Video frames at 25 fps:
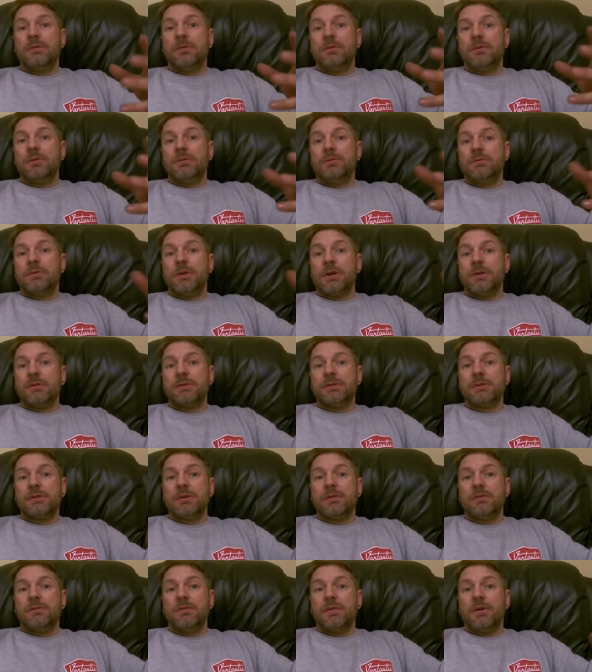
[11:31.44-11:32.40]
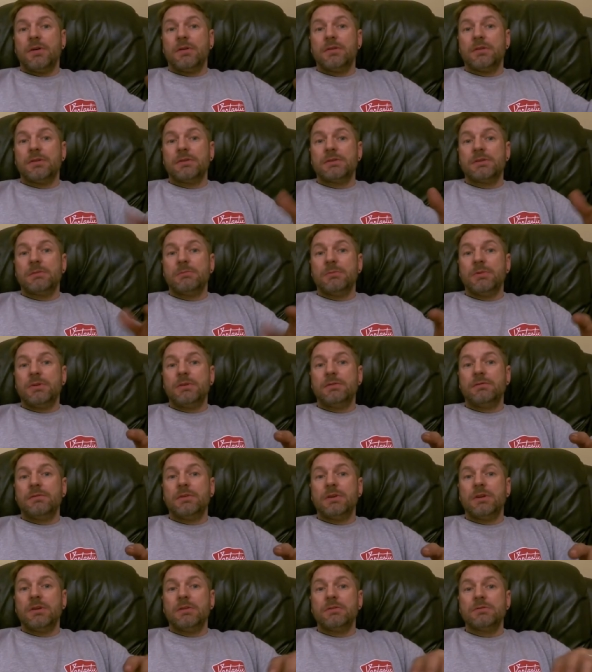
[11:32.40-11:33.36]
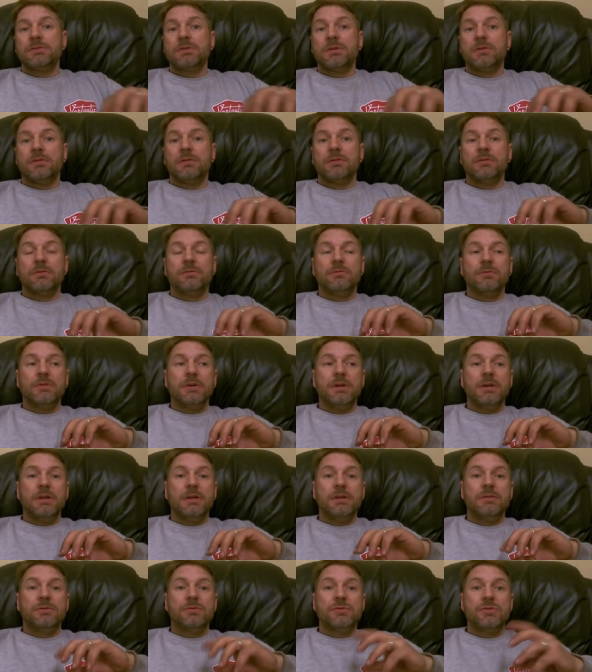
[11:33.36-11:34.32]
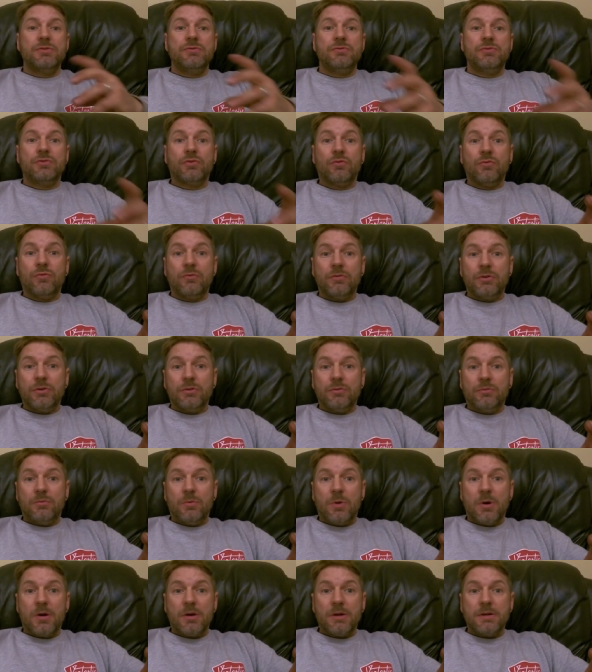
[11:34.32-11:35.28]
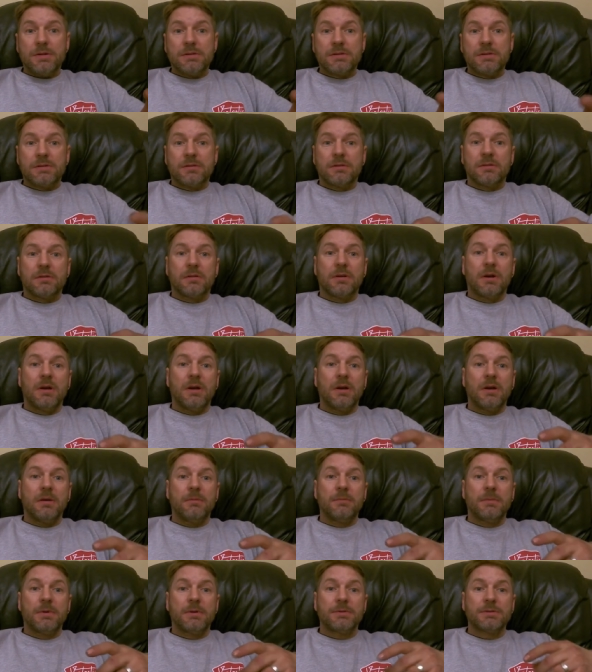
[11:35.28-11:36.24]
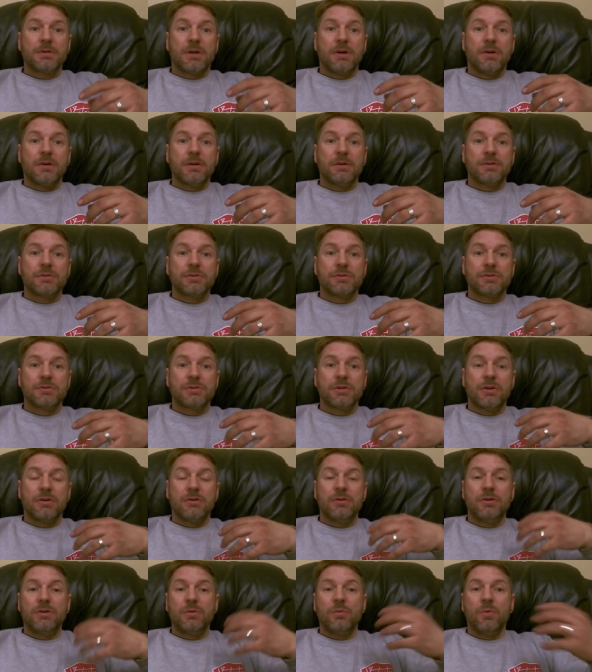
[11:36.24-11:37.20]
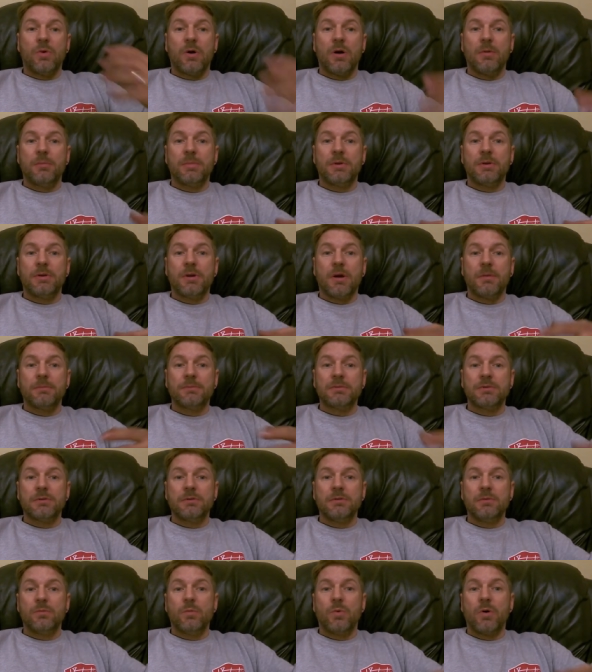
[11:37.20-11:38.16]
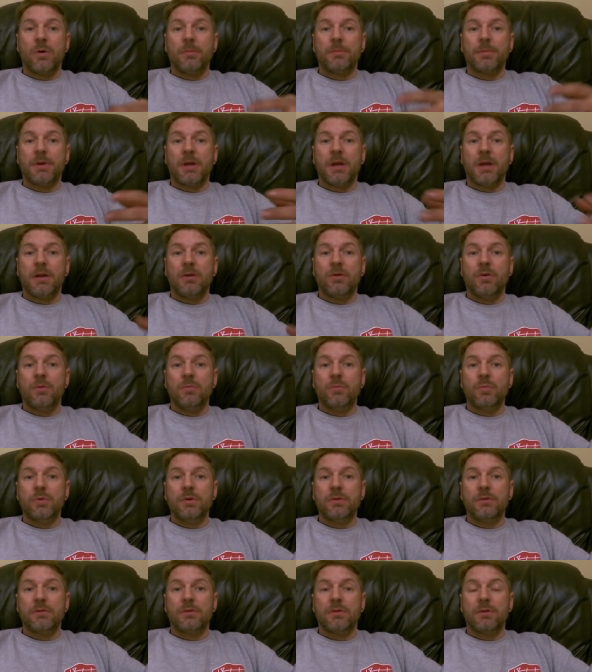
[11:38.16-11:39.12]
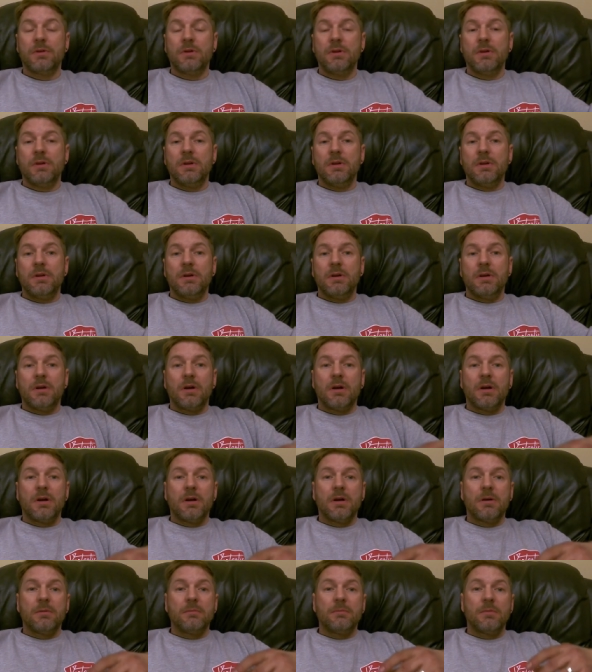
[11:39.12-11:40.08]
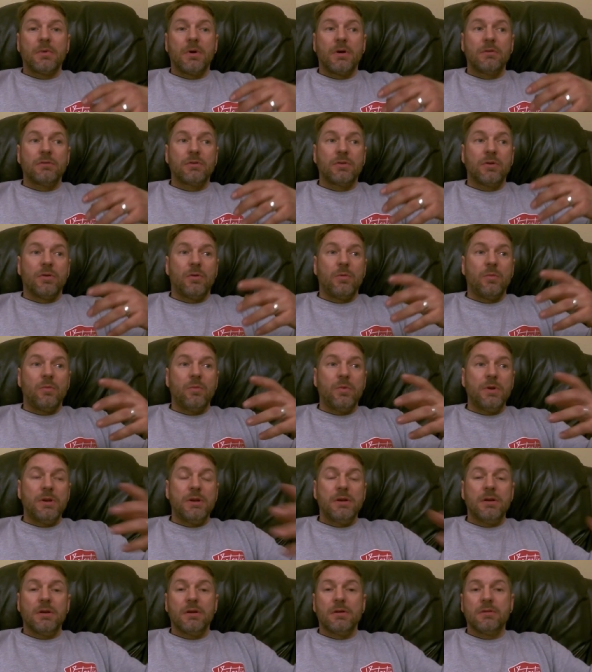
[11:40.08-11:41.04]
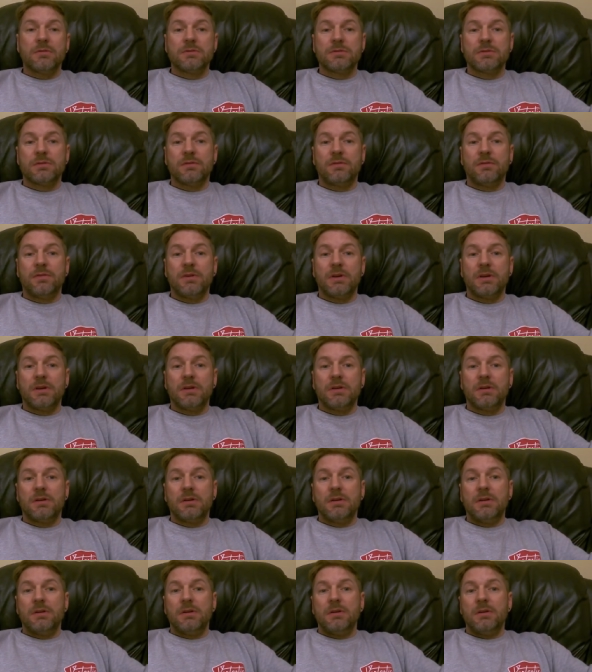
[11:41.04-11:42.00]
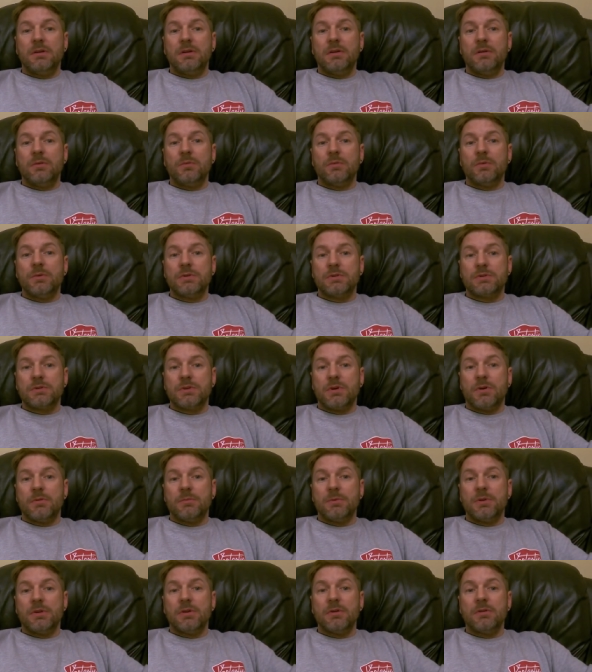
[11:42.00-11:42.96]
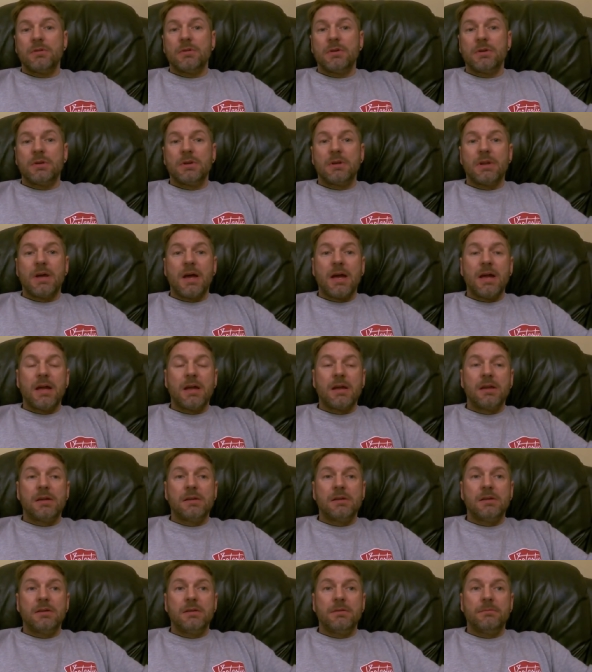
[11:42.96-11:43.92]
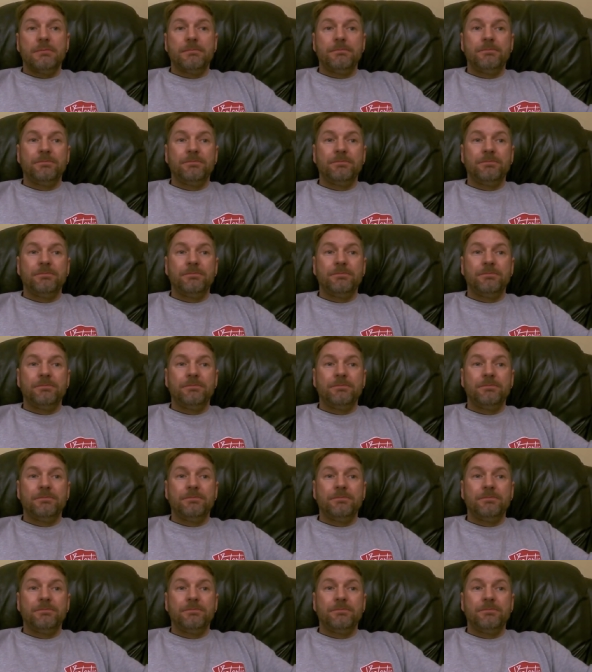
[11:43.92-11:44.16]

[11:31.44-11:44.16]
You'll notice so far that some of these videos aren't really tutorial wise. Um, it's kind of just showing you what I've been up to and what I'm getting on with. Um, I've got windows to fit, which I'll be doing a